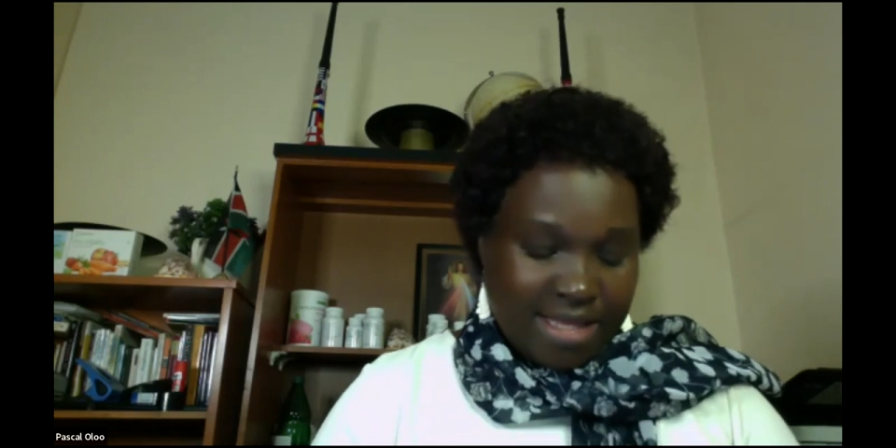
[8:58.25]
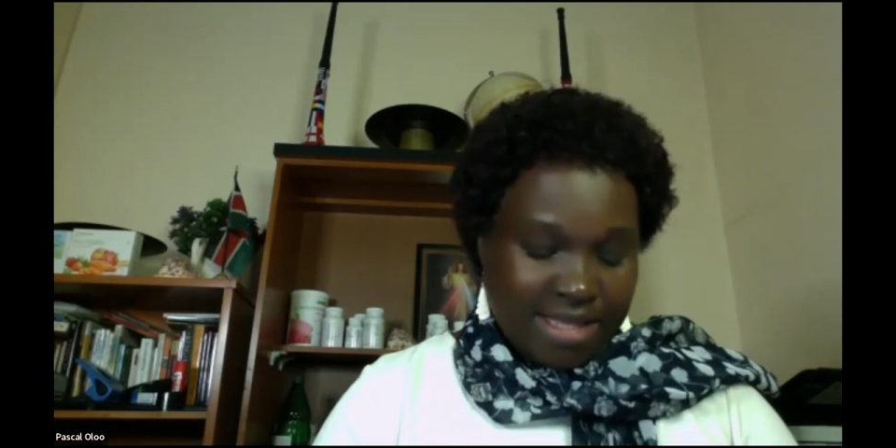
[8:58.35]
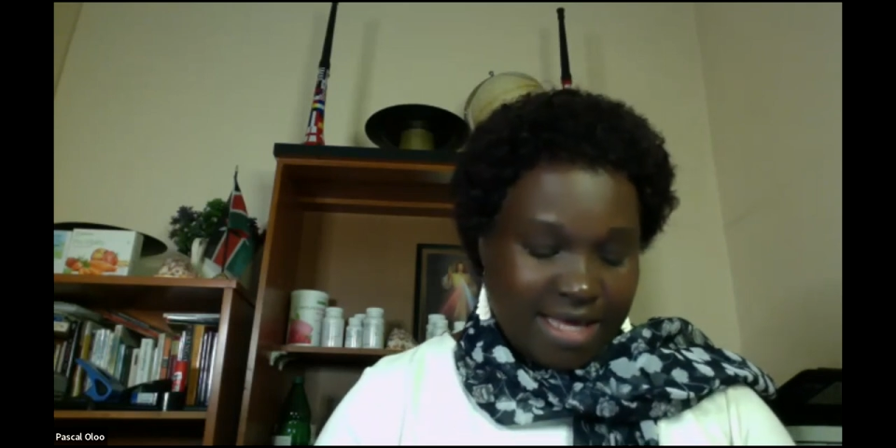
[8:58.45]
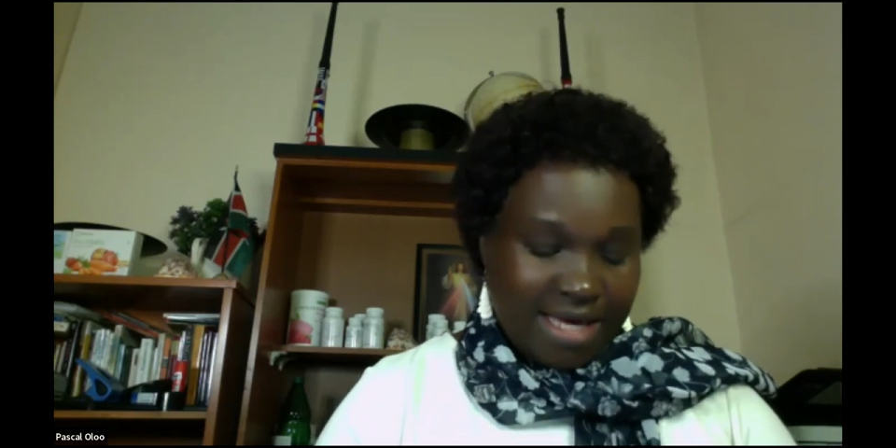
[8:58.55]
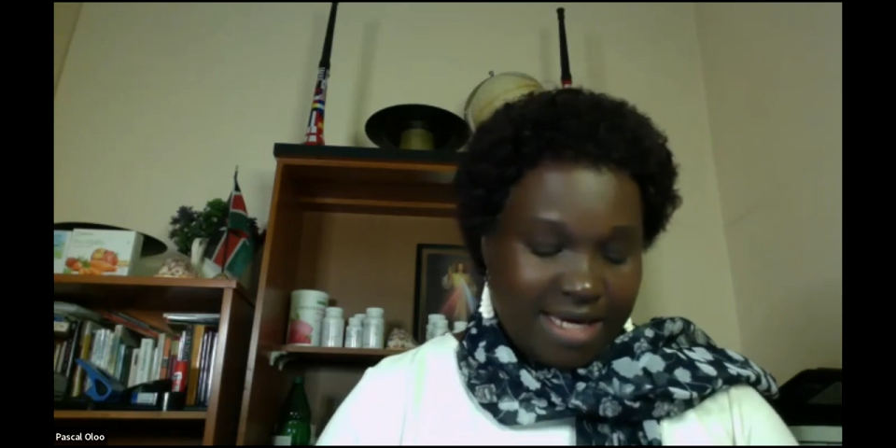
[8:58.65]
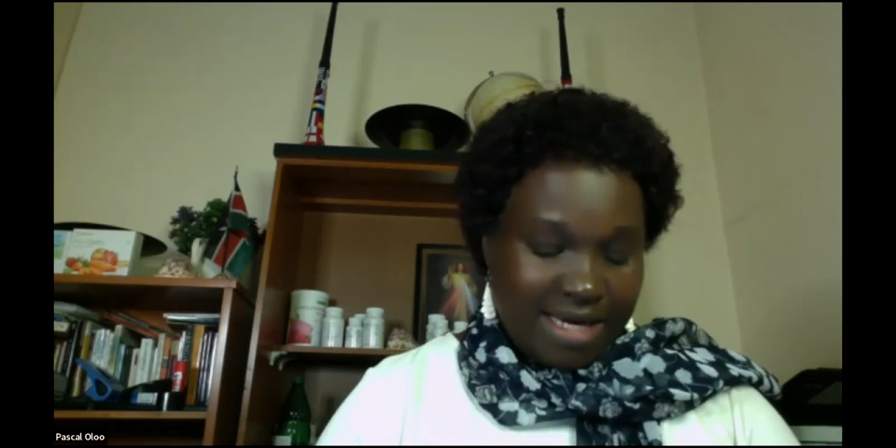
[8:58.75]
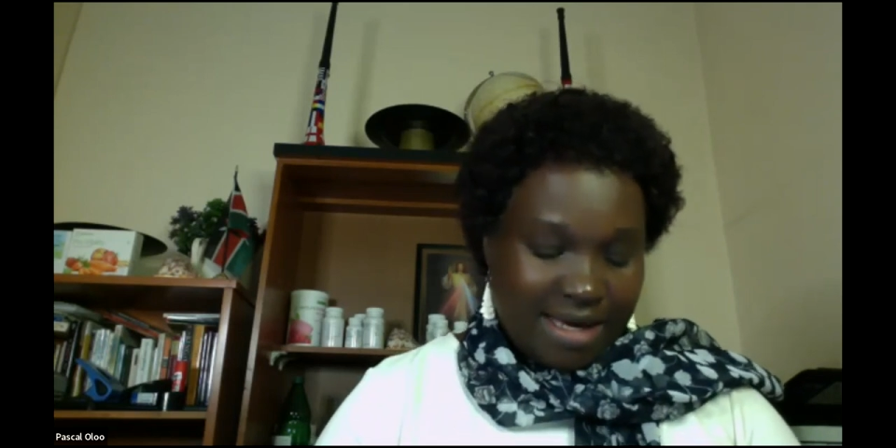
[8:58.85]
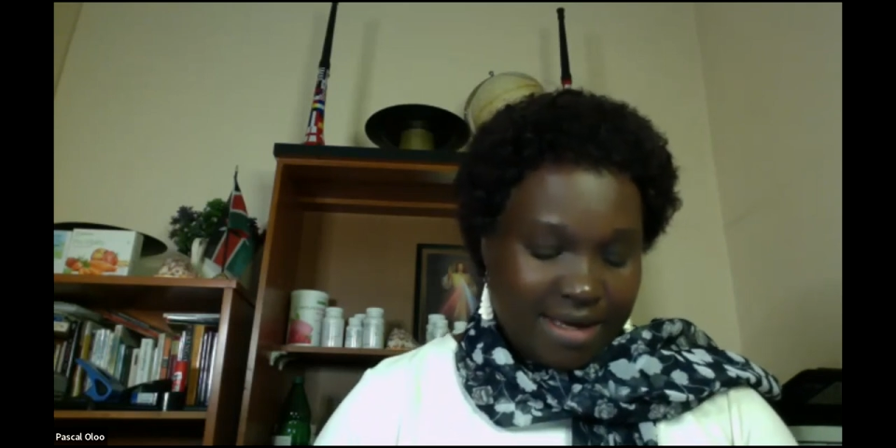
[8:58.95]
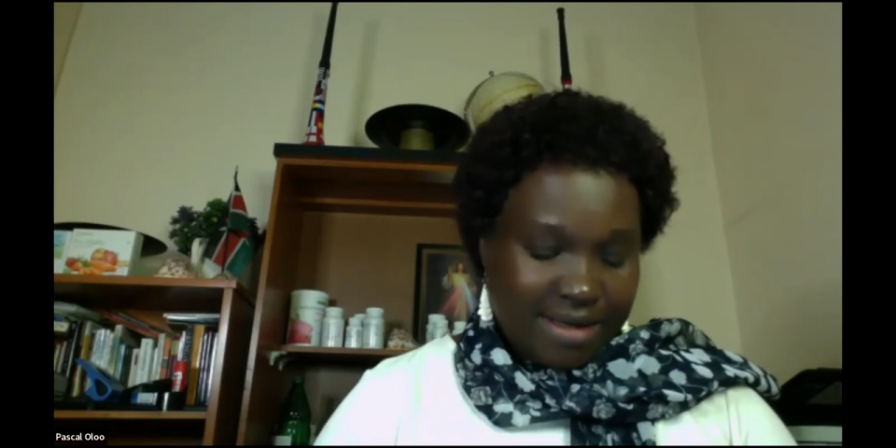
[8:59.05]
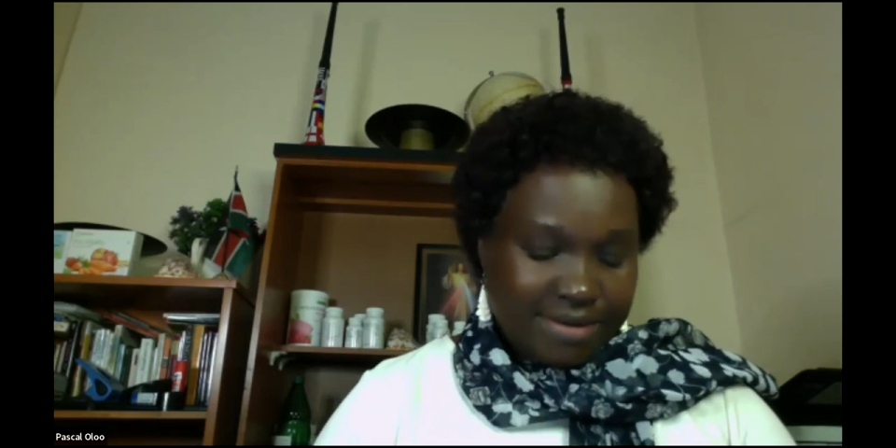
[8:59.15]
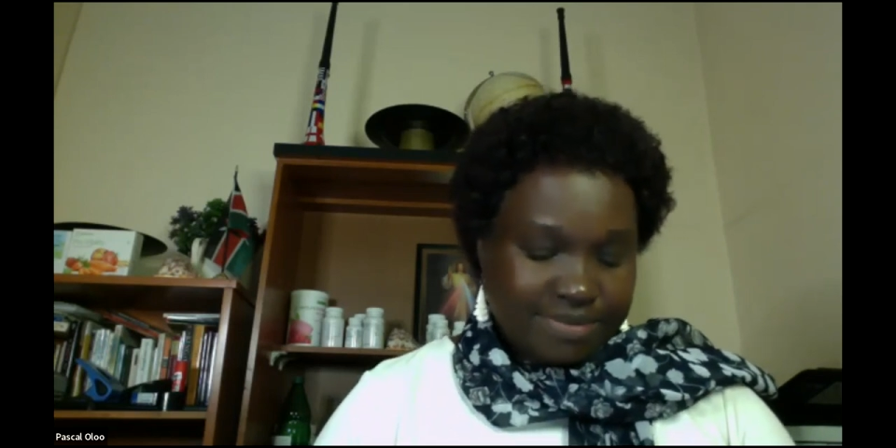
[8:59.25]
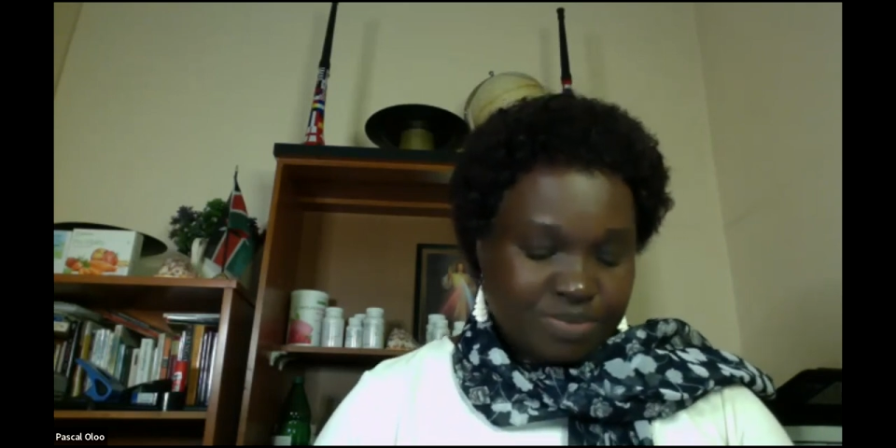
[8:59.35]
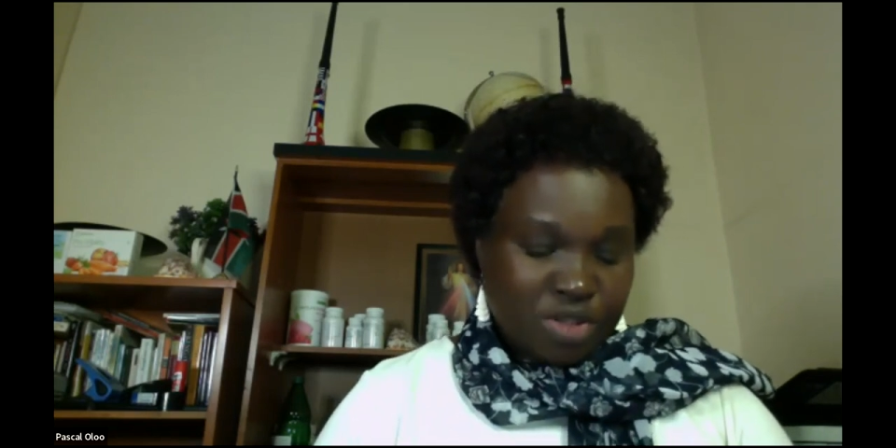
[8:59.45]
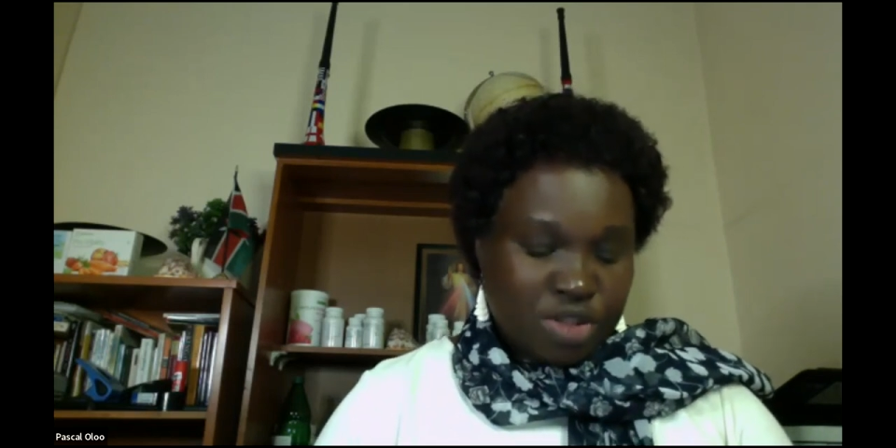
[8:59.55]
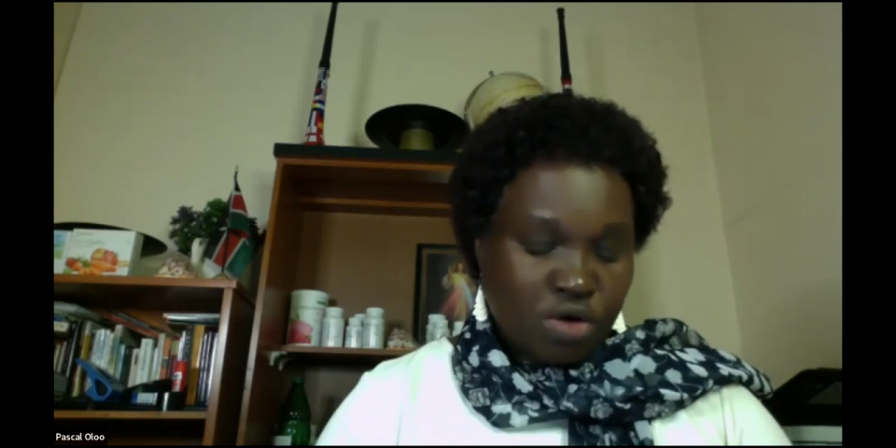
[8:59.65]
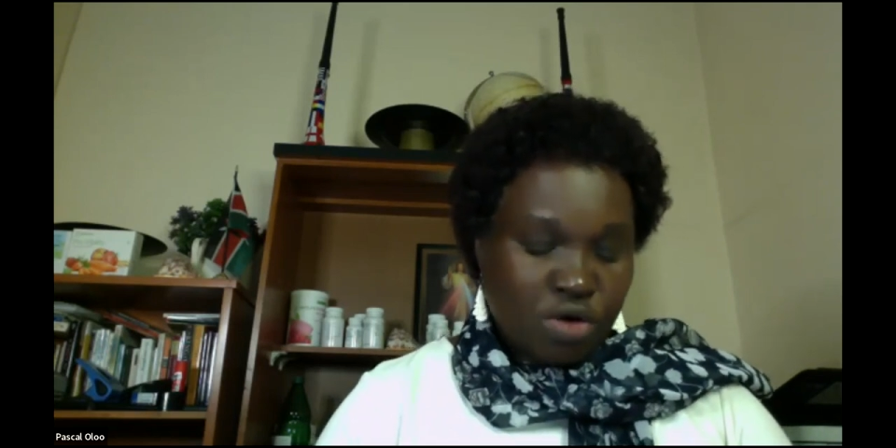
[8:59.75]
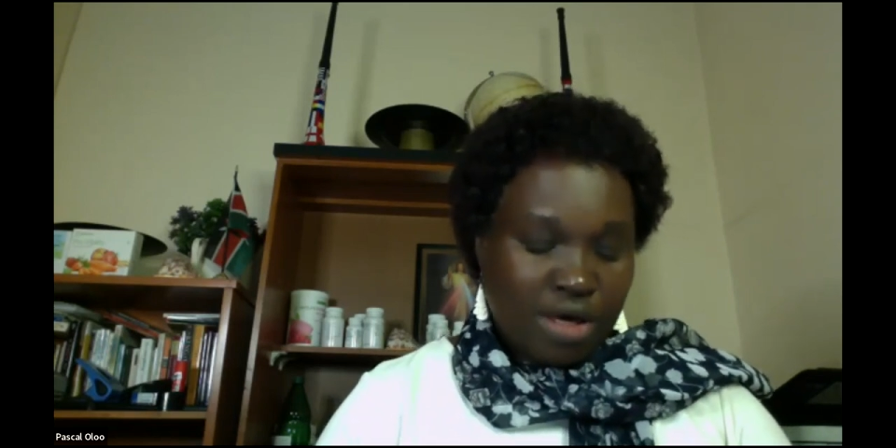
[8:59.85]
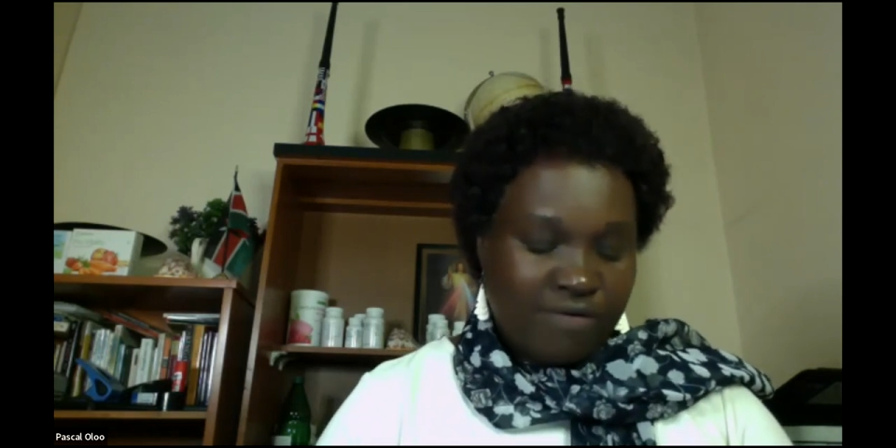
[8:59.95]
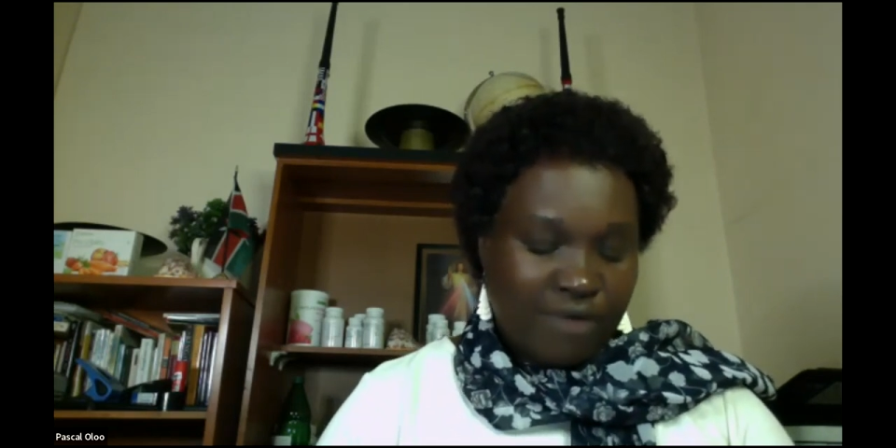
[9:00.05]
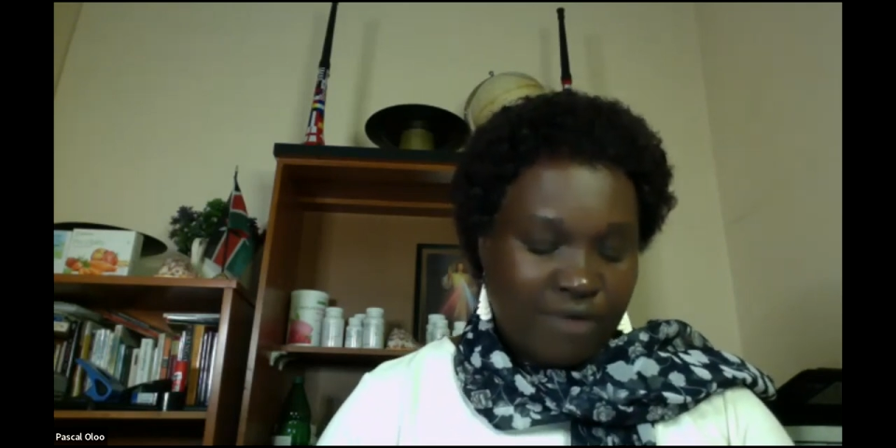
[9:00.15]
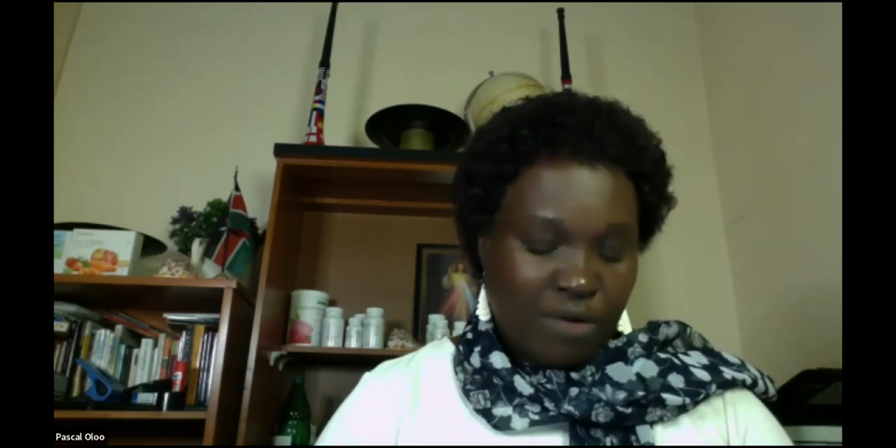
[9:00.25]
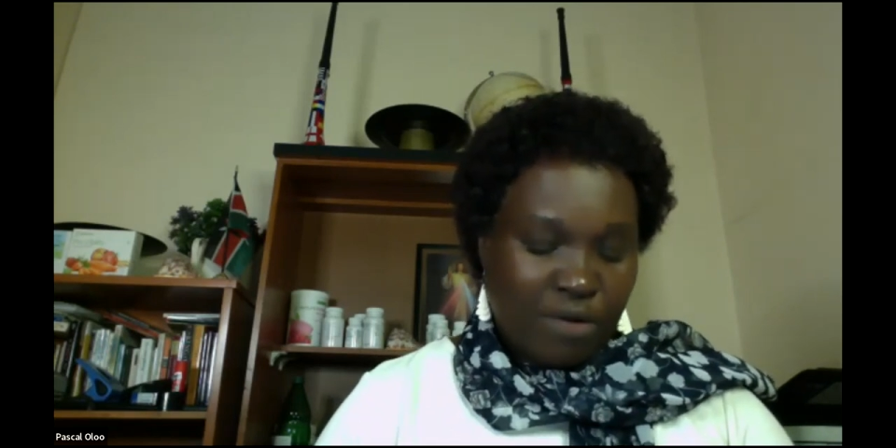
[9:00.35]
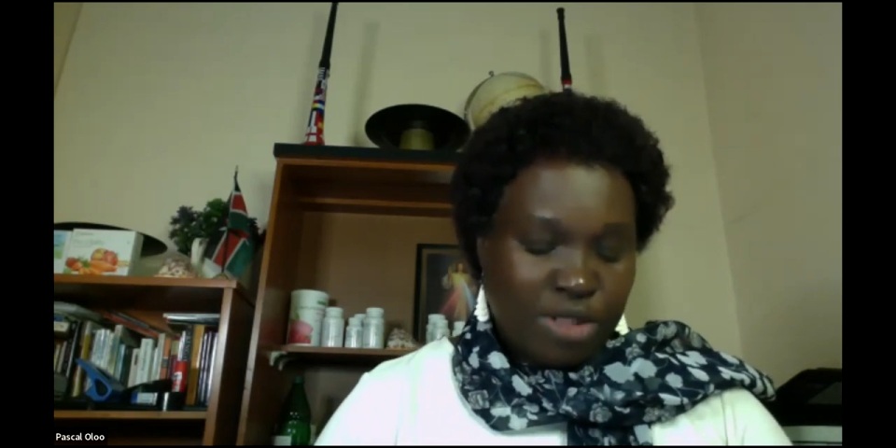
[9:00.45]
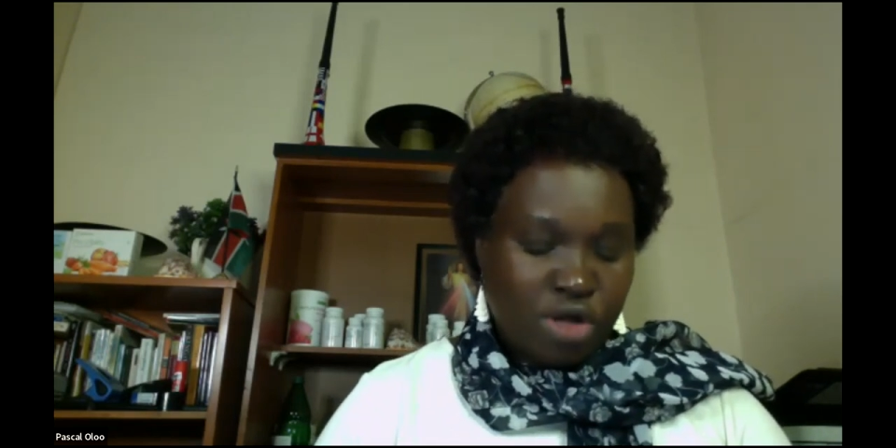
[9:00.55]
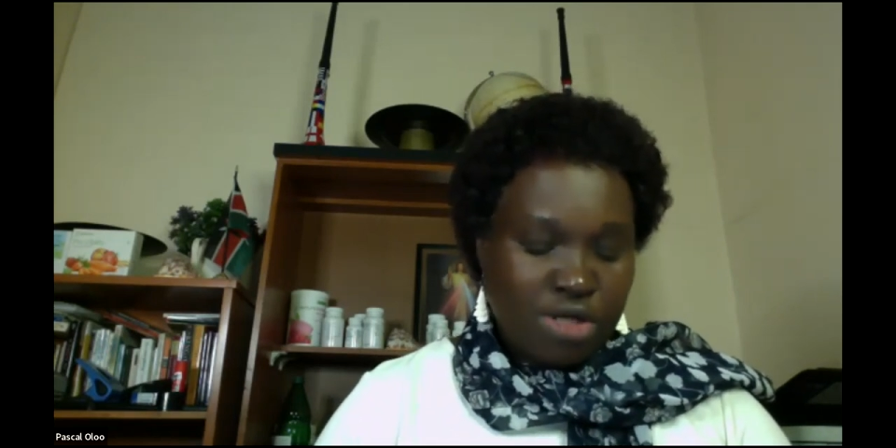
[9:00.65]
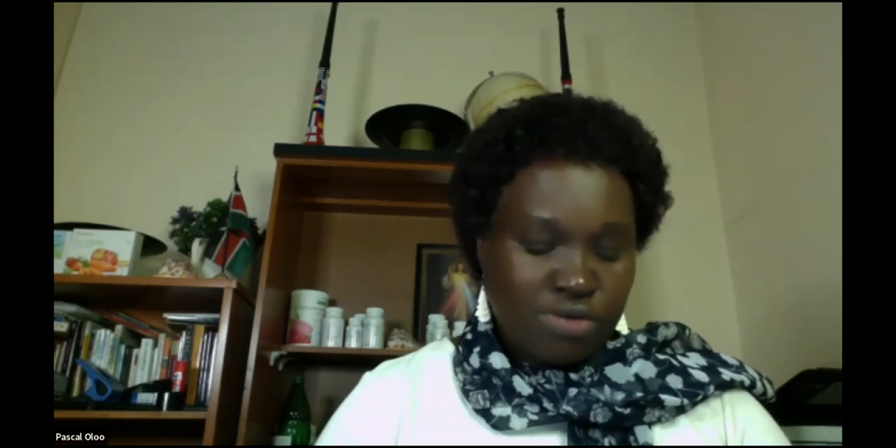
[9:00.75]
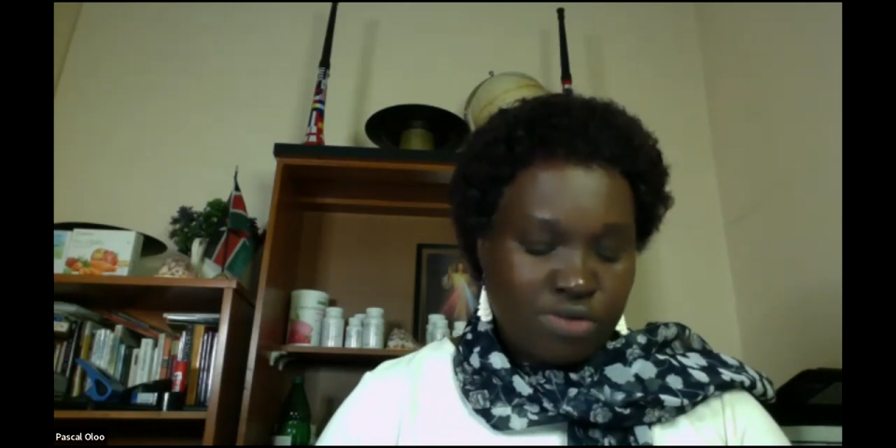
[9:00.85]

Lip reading: Then, so if we don't